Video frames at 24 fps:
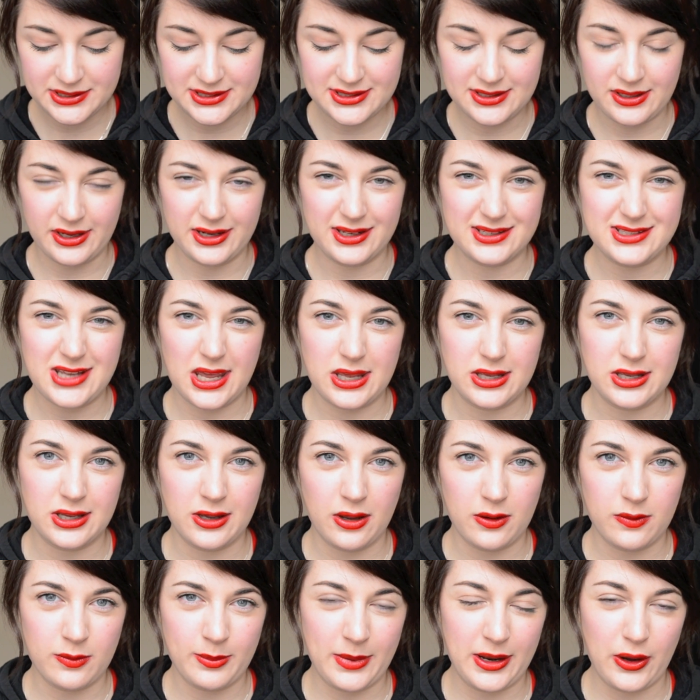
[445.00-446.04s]
like taking
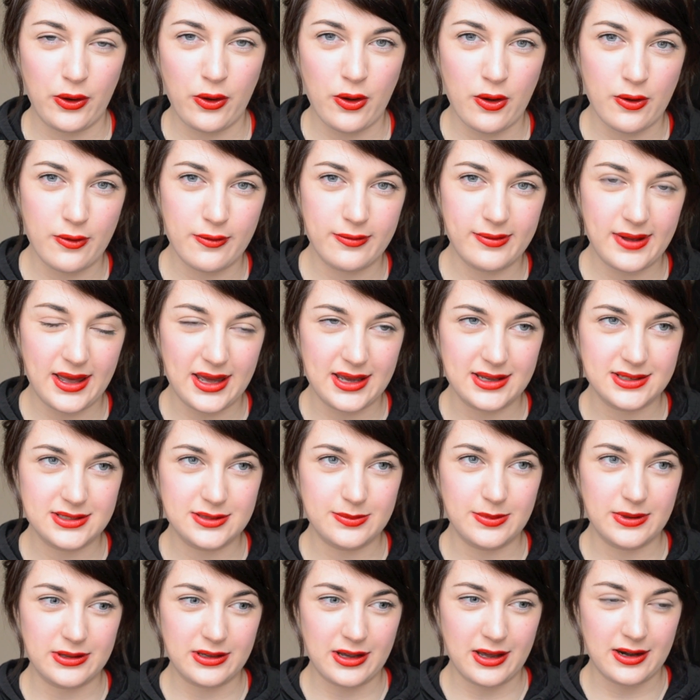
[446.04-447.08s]
over my whole face
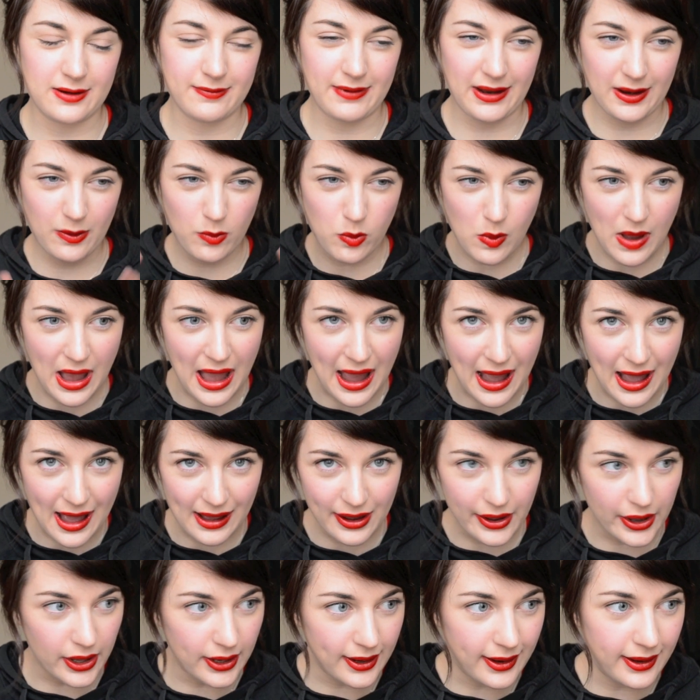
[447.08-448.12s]
with kind of like wah
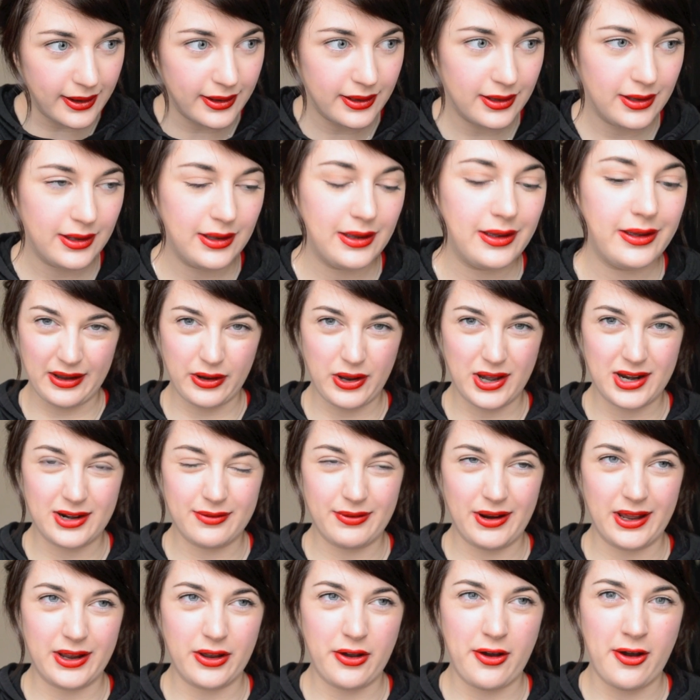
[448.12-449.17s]
colour, kind
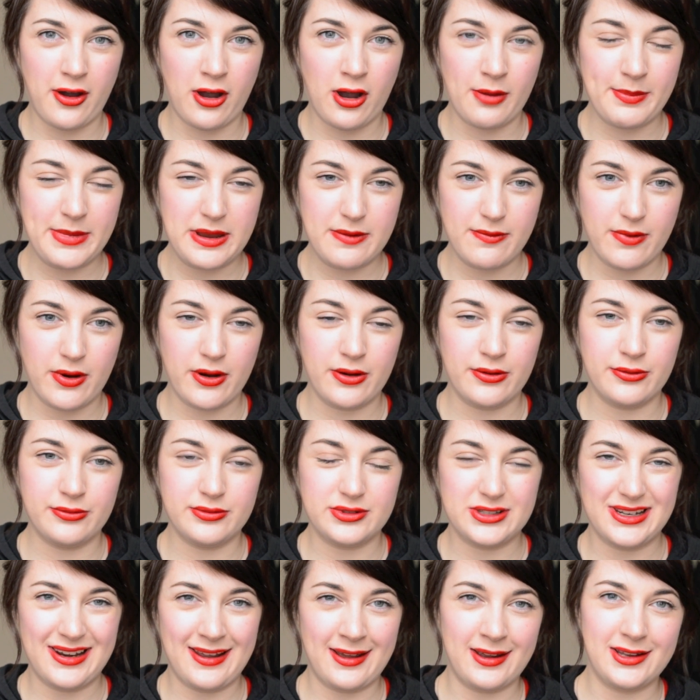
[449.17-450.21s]
of like army
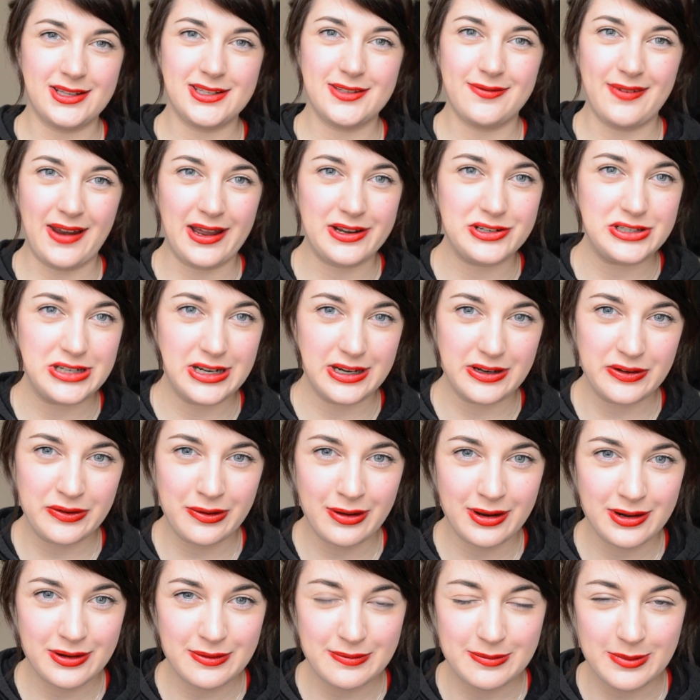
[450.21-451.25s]
rolls, lights flashing
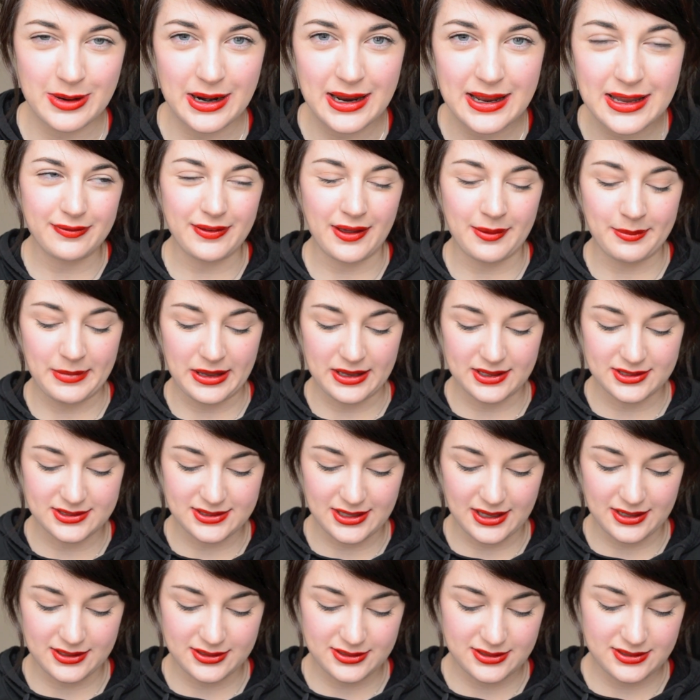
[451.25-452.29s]
kind of way, if that makes
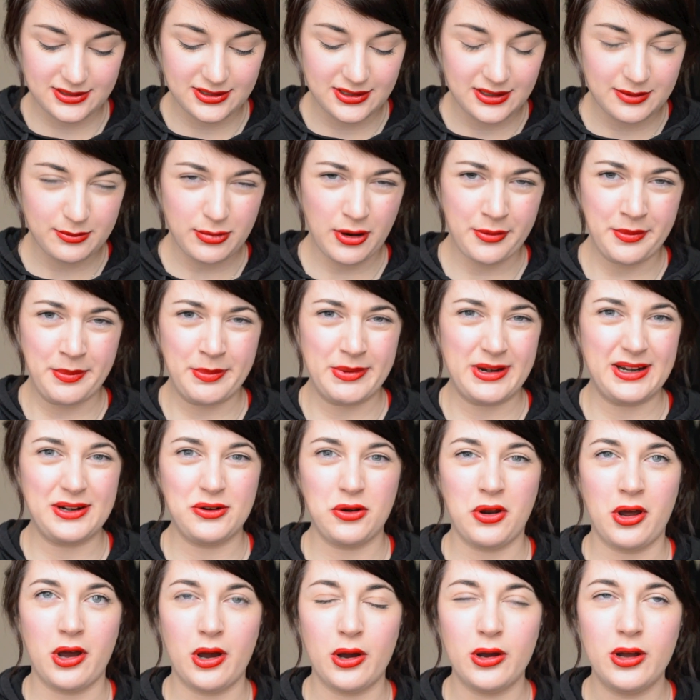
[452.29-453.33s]
sense. Probably
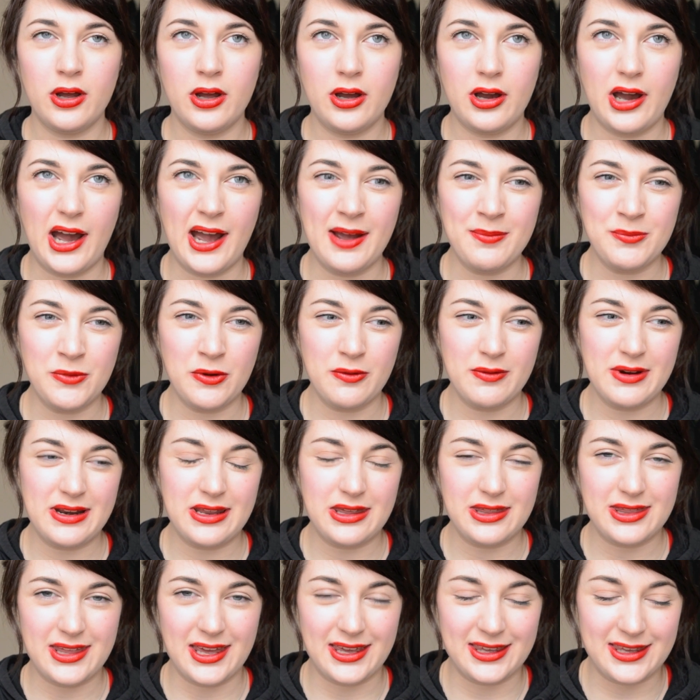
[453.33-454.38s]
not. I'm not
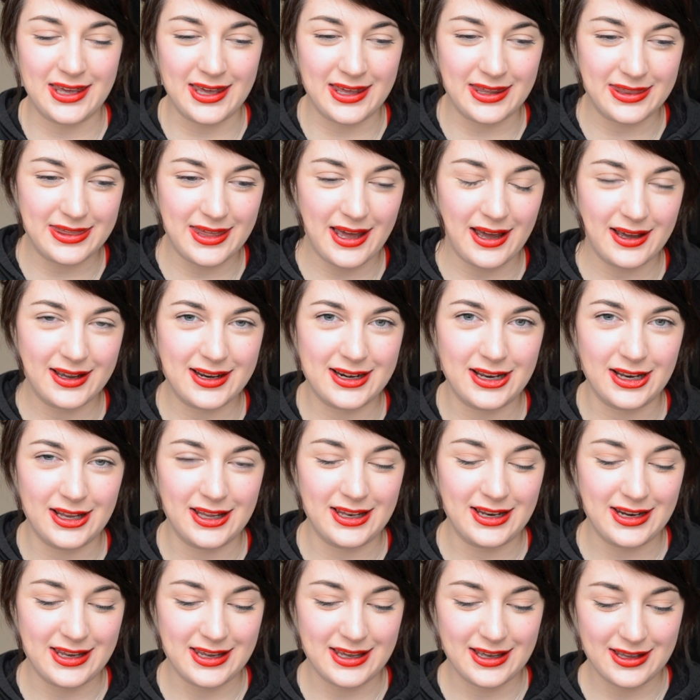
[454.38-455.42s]
really thinking that
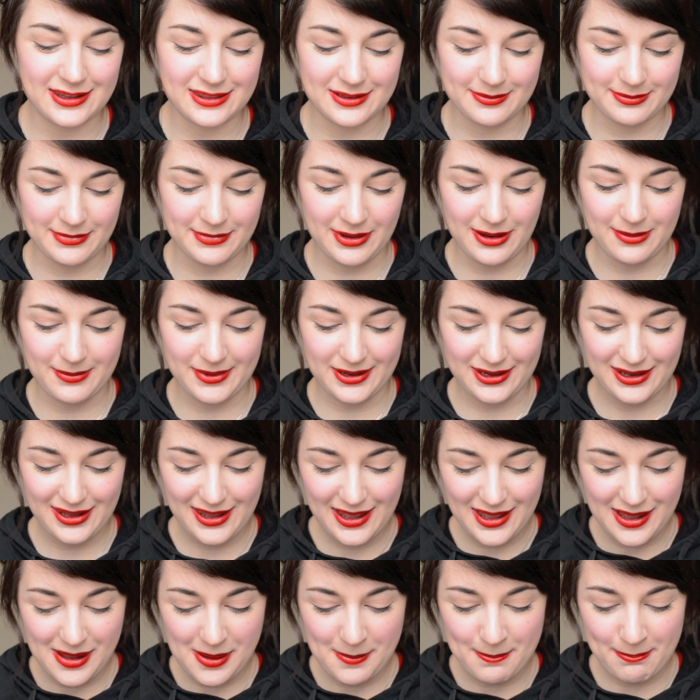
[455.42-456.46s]
clearly at the moment,
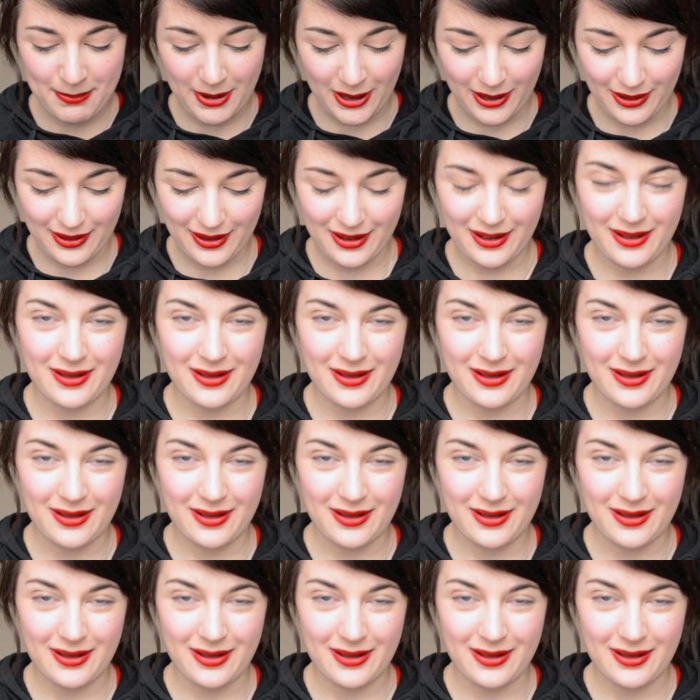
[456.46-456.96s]
but